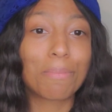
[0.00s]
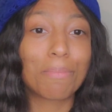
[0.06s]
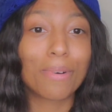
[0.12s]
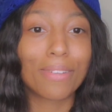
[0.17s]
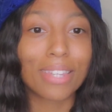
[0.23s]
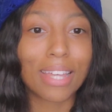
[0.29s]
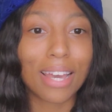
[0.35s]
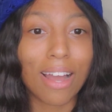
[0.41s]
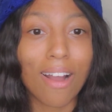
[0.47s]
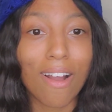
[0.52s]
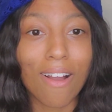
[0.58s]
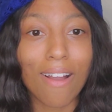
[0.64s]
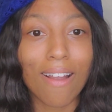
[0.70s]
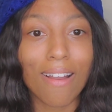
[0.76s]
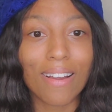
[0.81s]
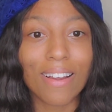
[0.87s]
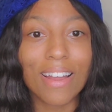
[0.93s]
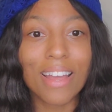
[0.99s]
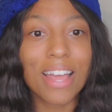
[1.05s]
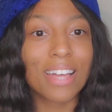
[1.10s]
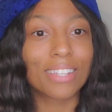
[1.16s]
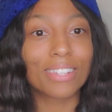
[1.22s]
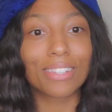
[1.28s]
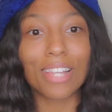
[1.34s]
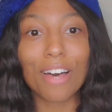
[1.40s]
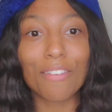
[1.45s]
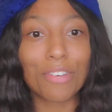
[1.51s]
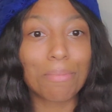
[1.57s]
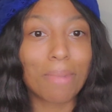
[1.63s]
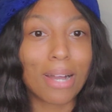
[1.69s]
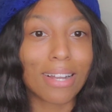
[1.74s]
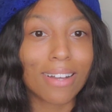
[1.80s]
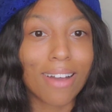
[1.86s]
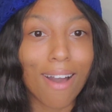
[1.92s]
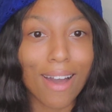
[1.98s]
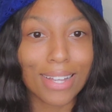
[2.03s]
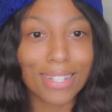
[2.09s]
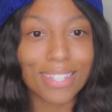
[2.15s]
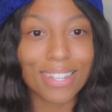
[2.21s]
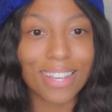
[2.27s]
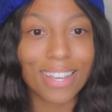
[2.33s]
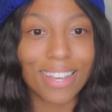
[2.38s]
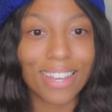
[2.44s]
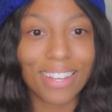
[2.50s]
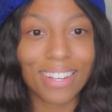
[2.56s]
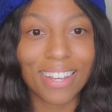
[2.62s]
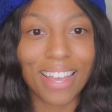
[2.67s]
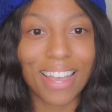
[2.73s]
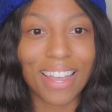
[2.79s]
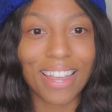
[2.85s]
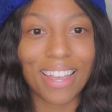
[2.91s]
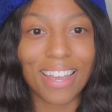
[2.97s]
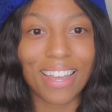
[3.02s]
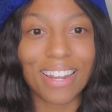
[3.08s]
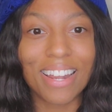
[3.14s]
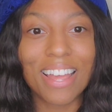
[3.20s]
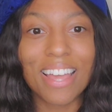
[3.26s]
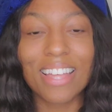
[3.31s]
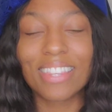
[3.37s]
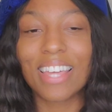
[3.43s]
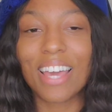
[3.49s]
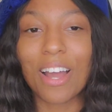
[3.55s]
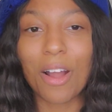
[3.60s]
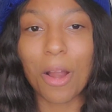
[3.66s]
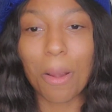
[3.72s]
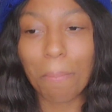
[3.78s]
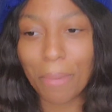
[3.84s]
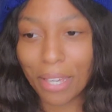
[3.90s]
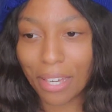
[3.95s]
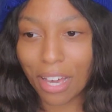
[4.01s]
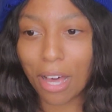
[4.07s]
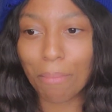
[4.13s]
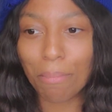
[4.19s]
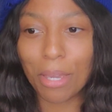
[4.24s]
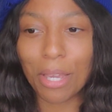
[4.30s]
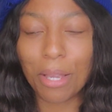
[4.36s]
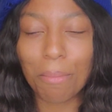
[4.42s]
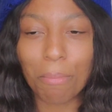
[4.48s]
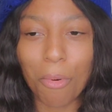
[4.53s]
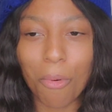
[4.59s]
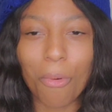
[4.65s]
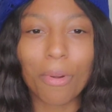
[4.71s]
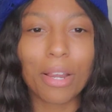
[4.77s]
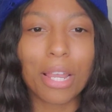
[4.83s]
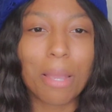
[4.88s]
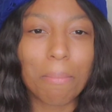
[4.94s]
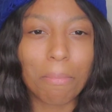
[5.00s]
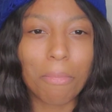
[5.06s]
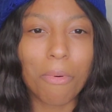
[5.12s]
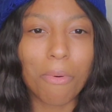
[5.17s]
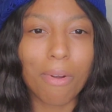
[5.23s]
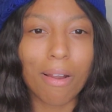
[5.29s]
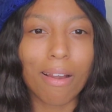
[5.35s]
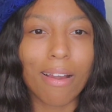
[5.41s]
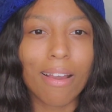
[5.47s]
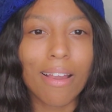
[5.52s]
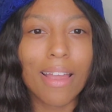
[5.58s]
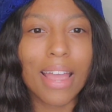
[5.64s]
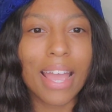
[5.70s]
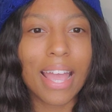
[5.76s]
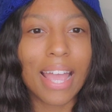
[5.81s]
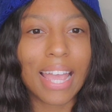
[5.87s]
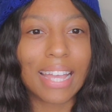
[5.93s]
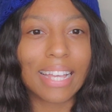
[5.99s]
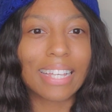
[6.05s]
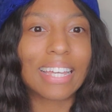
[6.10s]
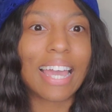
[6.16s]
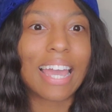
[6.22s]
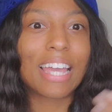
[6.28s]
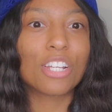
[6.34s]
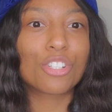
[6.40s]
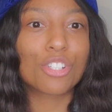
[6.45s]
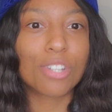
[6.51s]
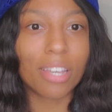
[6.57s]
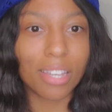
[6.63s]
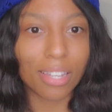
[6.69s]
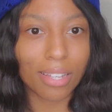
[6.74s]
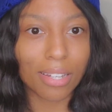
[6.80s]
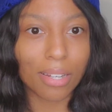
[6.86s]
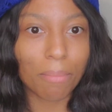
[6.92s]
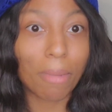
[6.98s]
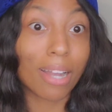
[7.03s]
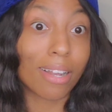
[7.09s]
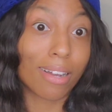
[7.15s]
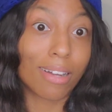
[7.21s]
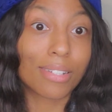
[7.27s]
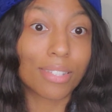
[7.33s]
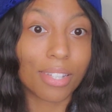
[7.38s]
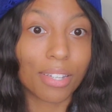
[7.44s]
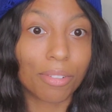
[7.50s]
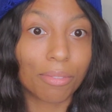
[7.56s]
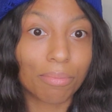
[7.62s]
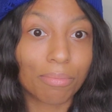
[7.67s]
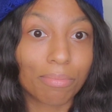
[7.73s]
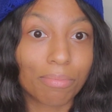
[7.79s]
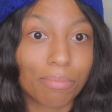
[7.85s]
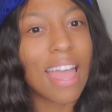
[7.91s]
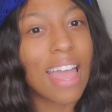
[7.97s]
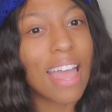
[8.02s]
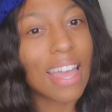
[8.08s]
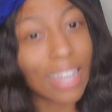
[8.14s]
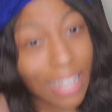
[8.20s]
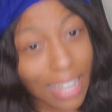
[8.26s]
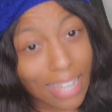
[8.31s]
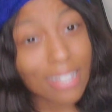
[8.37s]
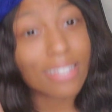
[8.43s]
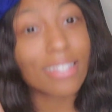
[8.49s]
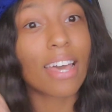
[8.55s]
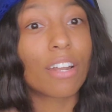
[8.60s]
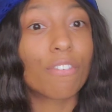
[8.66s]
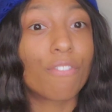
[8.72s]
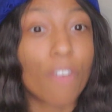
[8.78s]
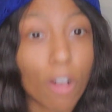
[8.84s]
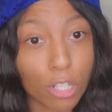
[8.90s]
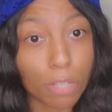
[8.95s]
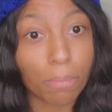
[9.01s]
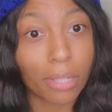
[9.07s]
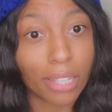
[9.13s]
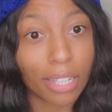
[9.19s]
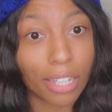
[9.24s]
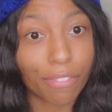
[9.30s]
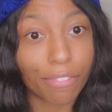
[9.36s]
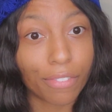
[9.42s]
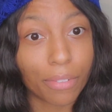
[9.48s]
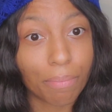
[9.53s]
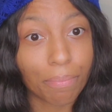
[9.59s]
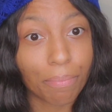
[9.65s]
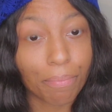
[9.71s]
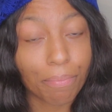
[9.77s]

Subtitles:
people that are loving my content and that are becoming more and more engaged in my content. Is that a false belief?